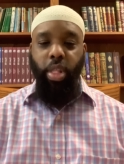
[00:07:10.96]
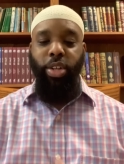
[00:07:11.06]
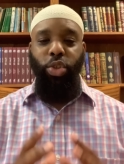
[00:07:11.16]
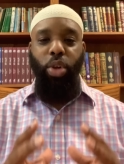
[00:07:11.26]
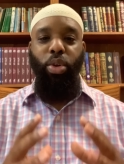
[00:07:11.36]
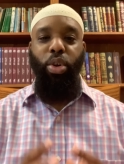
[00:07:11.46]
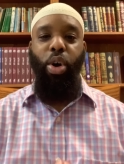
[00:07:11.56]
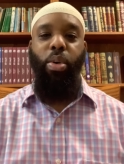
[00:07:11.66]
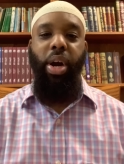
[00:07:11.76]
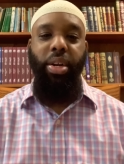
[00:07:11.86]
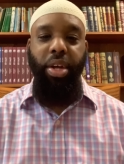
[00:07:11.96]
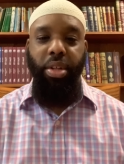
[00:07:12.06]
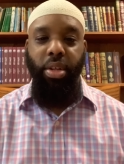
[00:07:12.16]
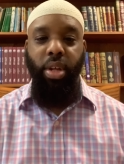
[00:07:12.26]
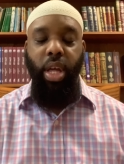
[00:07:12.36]
Sallallahu
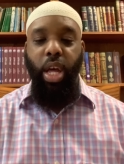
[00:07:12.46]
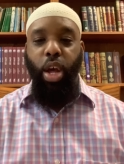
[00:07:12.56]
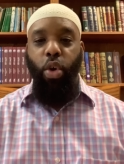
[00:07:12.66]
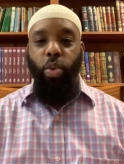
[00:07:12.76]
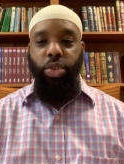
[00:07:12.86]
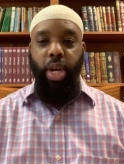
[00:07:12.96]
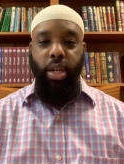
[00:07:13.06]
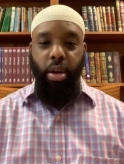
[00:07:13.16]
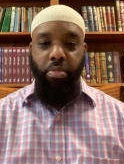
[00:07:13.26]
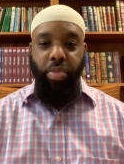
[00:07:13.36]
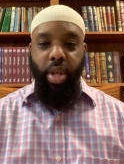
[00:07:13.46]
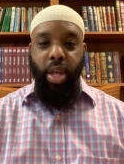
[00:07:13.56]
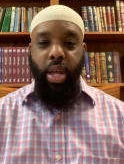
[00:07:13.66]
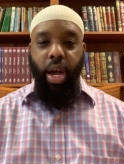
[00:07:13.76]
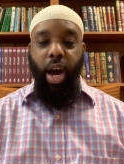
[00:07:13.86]
alaihi wasallam.
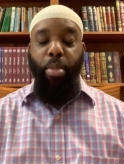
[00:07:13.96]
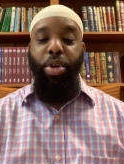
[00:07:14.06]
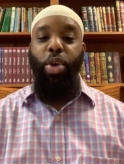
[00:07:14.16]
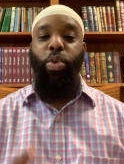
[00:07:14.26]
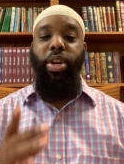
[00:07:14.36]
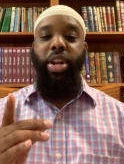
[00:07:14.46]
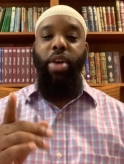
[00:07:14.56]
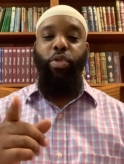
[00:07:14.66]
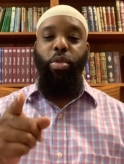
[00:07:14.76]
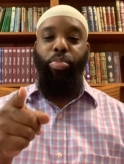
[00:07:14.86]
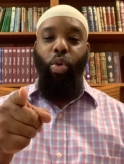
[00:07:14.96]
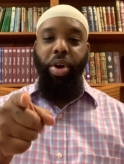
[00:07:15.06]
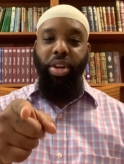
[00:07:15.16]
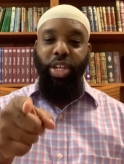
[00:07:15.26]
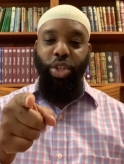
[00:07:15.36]
Um, he would never
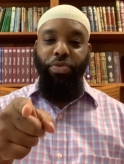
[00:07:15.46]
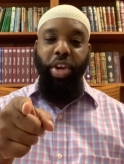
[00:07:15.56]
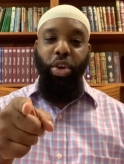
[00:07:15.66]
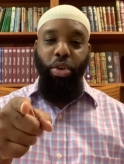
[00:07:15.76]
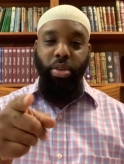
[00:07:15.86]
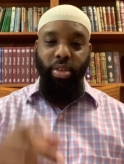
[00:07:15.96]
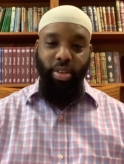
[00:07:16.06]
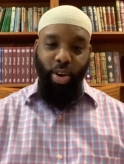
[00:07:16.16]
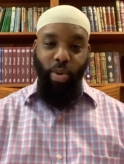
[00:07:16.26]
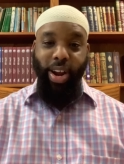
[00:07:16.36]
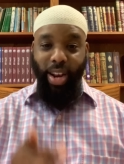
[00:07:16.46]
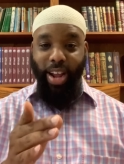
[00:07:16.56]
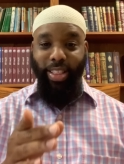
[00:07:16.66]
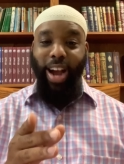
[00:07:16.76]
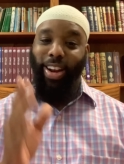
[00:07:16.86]
point his finger all right,
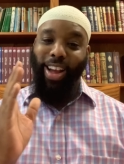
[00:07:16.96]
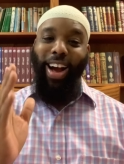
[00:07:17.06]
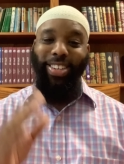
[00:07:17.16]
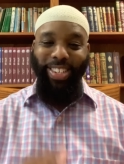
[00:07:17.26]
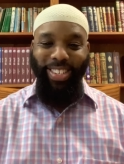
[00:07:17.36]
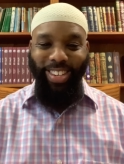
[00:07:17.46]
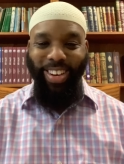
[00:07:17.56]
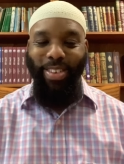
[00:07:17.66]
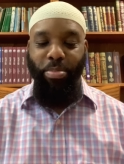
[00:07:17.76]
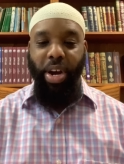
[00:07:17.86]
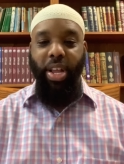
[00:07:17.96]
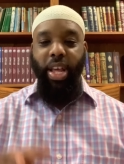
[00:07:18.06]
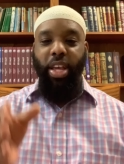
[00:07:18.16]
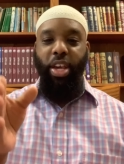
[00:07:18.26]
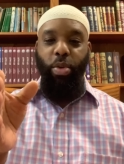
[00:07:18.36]
like that, like I just did. But
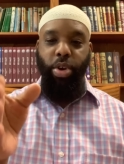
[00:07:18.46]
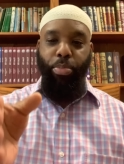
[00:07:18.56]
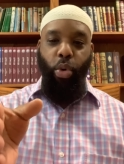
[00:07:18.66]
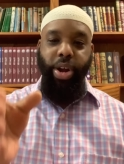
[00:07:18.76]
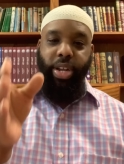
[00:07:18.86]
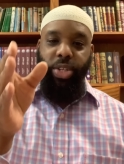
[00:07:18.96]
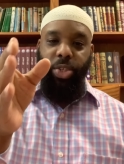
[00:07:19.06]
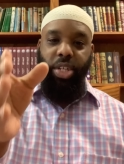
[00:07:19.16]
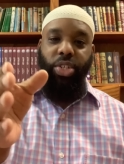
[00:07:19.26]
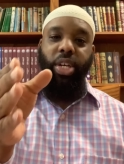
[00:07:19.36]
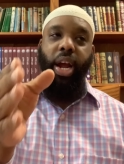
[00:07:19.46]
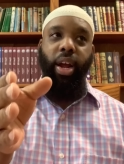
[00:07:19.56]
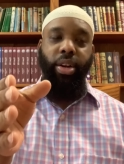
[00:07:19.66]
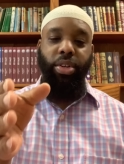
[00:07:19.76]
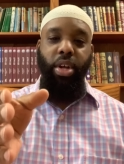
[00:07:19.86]
he would point his his
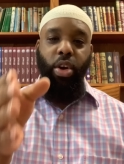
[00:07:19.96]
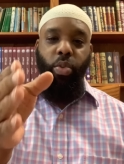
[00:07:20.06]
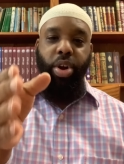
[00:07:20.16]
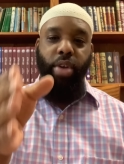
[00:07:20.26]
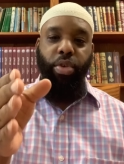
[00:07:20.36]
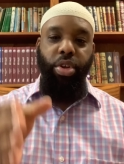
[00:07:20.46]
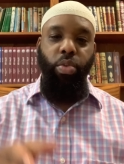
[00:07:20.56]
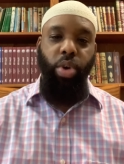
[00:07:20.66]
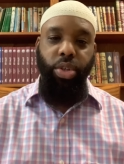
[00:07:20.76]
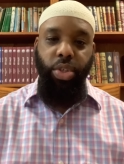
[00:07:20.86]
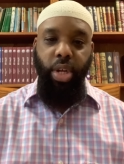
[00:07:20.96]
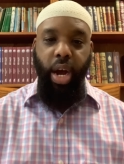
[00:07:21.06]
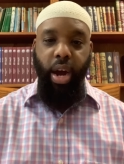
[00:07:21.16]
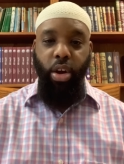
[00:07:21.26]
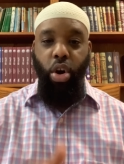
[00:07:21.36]
hand whenever he was
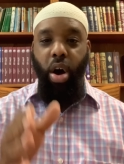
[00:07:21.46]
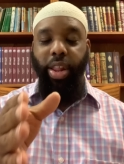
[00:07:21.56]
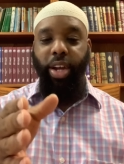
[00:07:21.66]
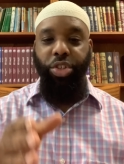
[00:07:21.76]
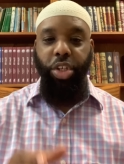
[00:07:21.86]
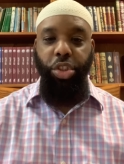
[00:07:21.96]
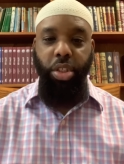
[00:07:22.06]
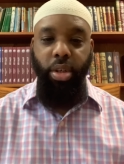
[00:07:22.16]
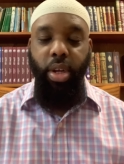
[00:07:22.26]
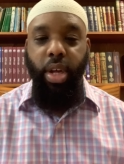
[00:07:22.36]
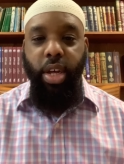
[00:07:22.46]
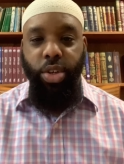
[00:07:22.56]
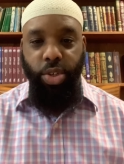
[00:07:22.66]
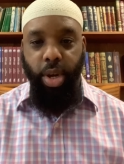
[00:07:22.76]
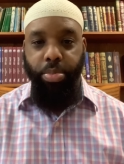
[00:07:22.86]
uh, calling attention
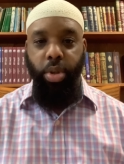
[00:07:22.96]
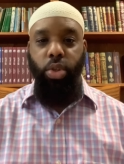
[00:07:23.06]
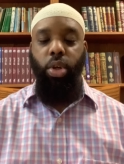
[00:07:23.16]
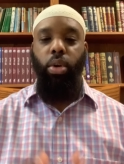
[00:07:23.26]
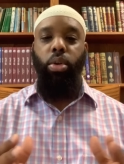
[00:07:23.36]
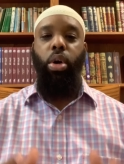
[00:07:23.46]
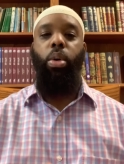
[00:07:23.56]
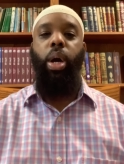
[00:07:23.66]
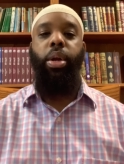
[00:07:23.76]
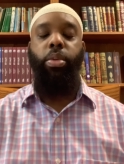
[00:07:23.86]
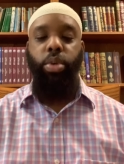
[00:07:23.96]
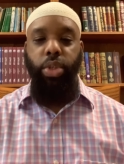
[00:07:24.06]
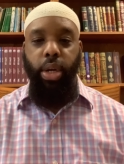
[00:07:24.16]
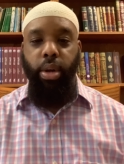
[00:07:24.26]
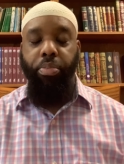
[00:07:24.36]
to something. Sallallahu alaihi
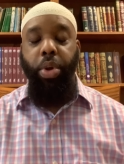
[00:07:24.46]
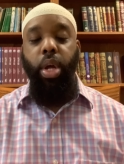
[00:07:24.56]
wasallam.